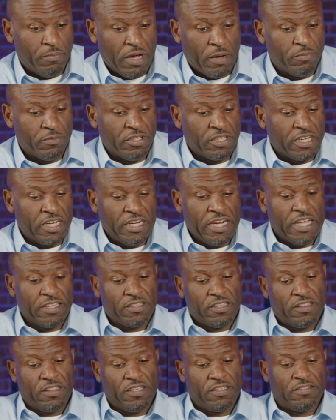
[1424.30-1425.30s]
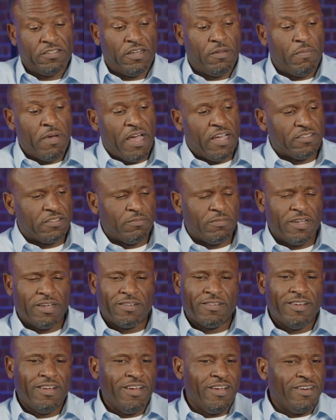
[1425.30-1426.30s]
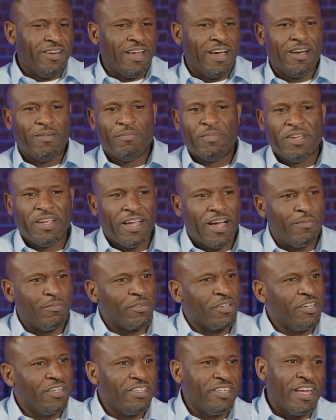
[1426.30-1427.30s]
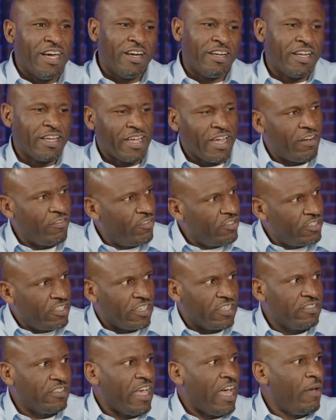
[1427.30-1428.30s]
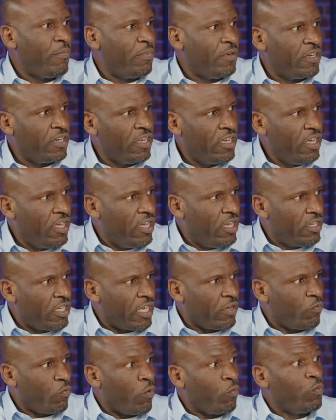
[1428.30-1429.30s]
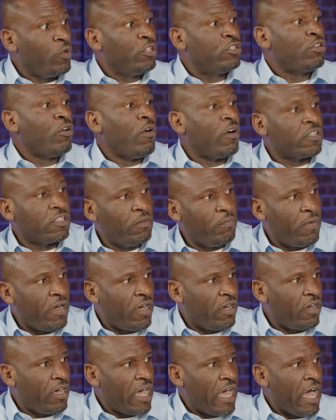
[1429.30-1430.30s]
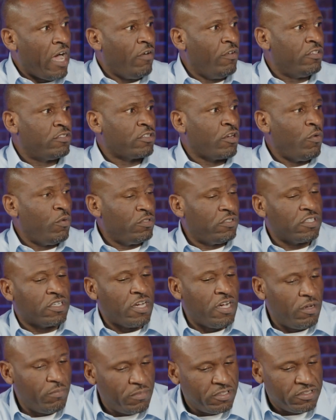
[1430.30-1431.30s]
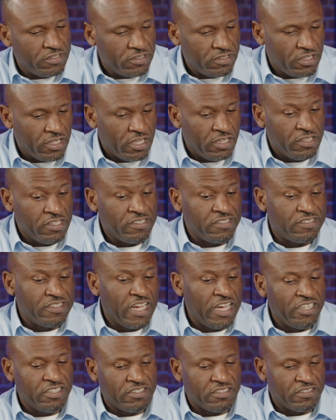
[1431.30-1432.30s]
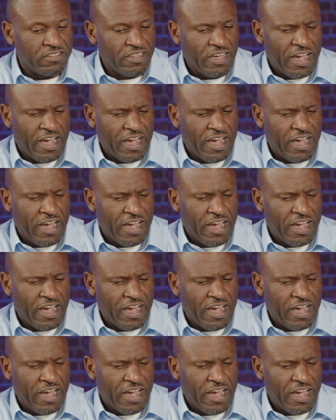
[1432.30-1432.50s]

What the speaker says: looking at the things in the past. I'm like, nah, B, I'm good now. Like, everything is happening. Like what we talked about, how Absolutely. It's going to come in these stages.